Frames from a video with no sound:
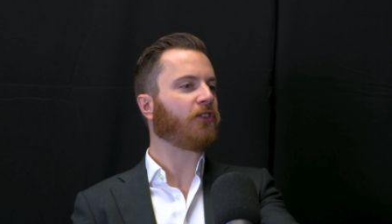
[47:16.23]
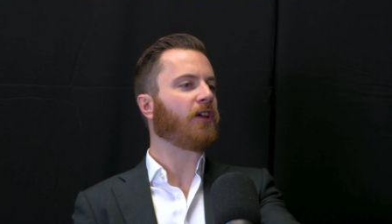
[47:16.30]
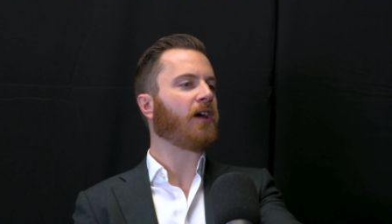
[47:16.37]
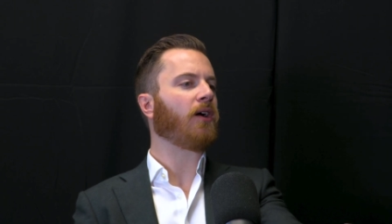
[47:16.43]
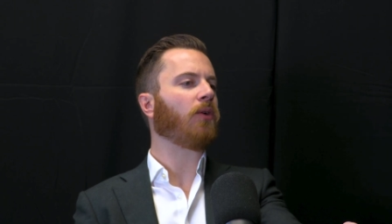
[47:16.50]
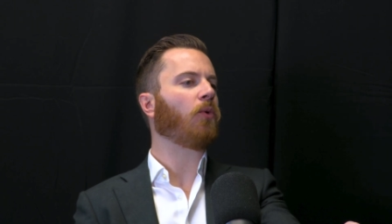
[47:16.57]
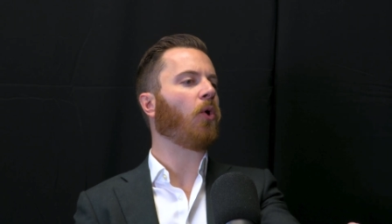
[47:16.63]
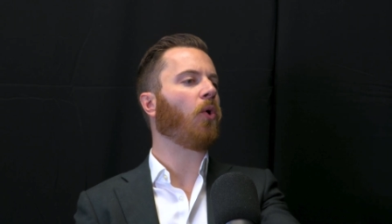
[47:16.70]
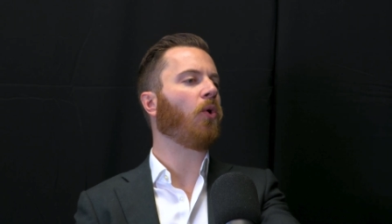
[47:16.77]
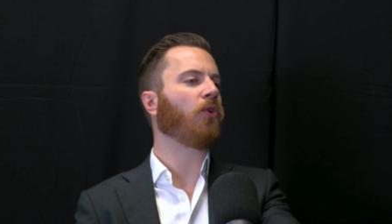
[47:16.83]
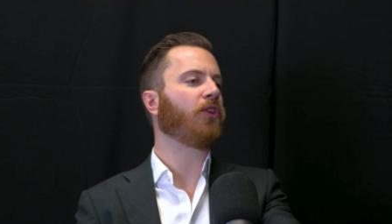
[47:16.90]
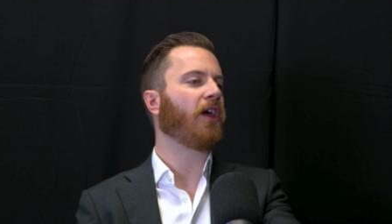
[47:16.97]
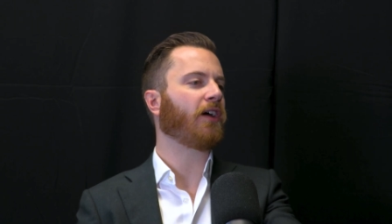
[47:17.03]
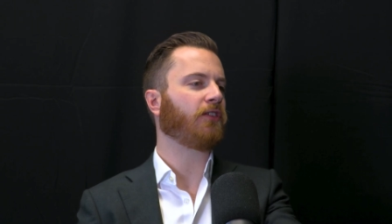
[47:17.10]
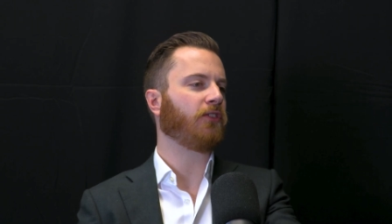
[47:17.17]
the old
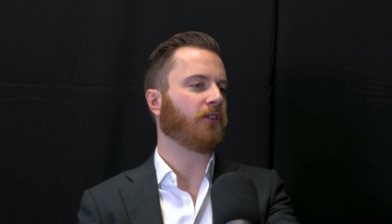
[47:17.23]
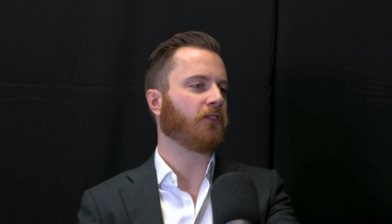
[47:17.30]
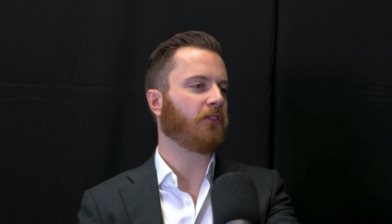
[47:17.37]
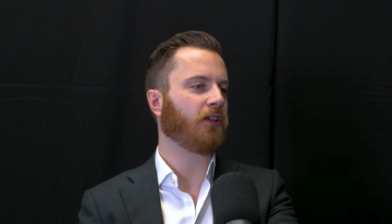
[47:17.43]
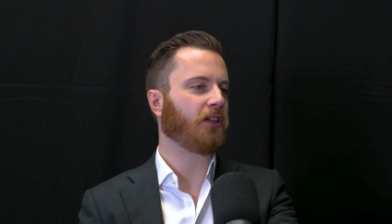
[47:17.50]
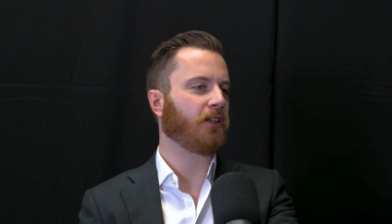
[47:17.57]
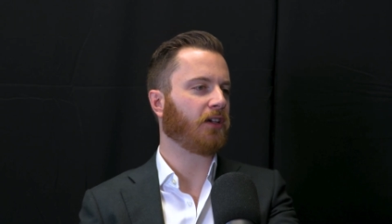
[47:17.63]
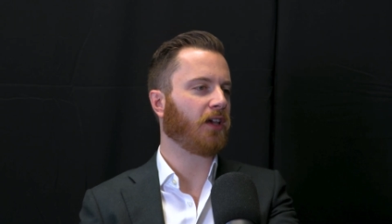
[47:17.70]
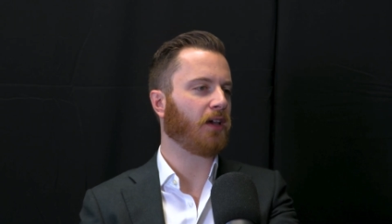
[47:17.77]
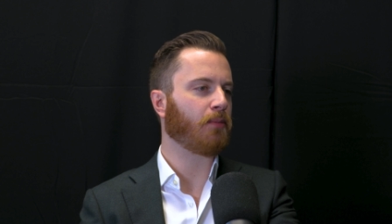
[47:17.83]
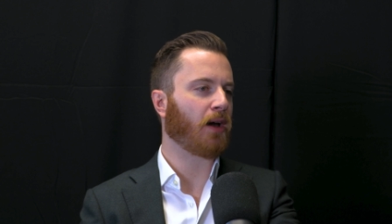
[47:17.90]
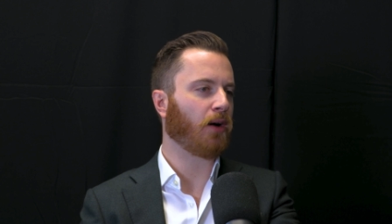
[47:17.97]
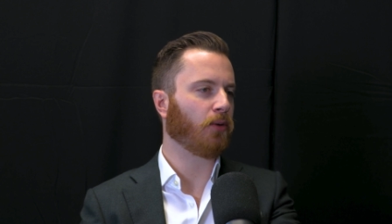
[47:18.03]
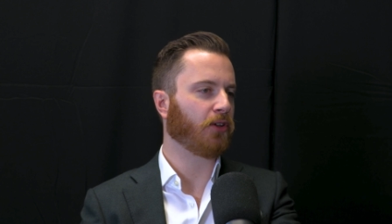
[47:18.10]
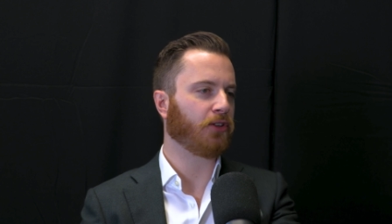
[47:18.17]
Lexus that they came
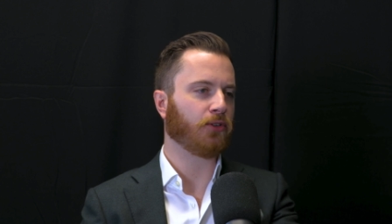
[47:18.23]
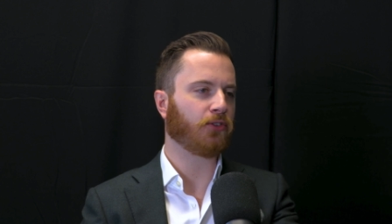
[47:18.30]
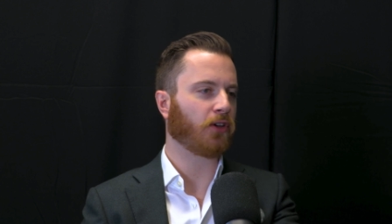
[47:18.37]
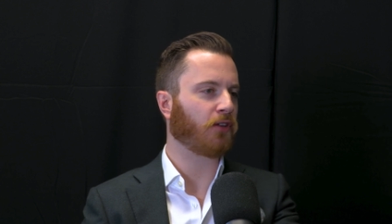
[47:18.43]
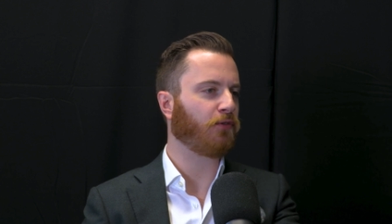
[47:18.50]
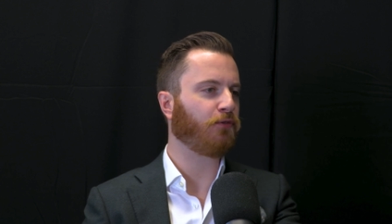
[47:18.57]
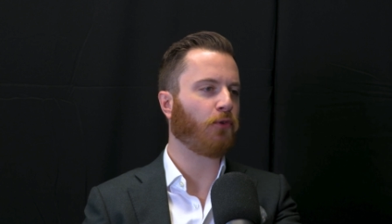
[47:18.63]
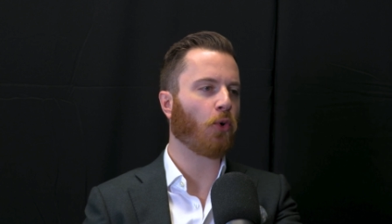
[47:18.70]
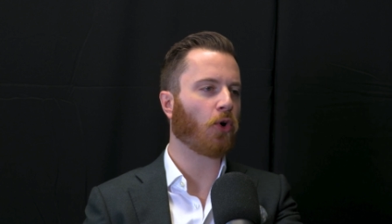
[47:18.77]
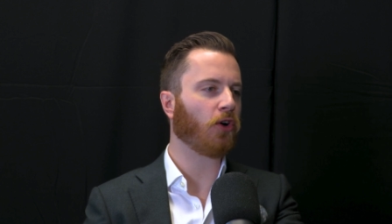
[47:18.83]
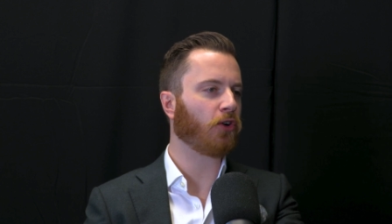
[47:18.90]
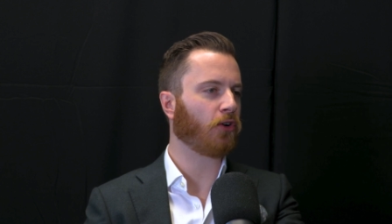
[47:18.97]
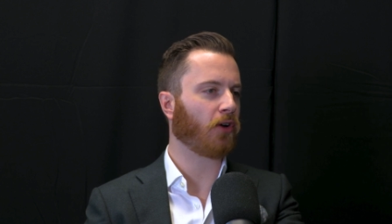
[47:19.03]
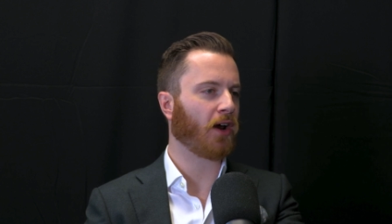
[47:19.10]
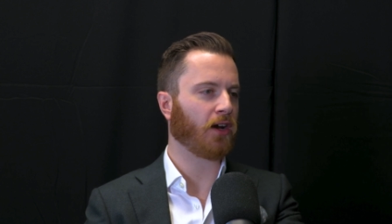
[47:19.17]
out with? It was like
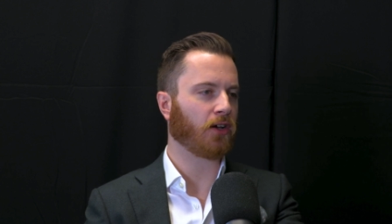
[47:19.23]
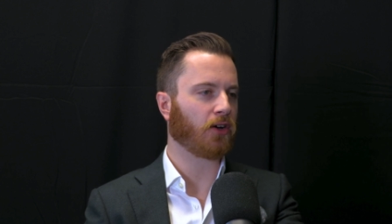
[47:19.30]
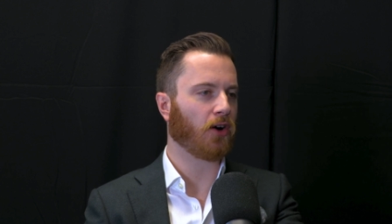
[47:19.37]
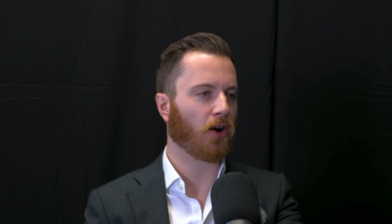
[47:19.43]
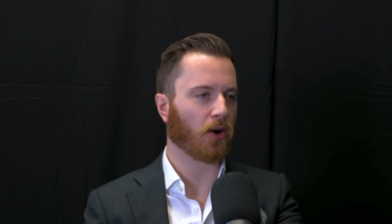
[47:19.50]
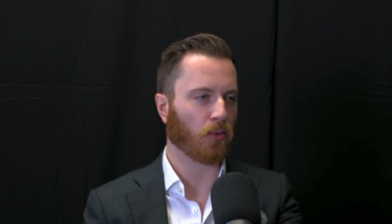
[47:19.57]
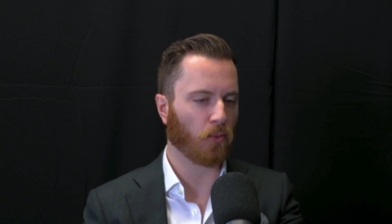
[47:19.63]
400 grand a car.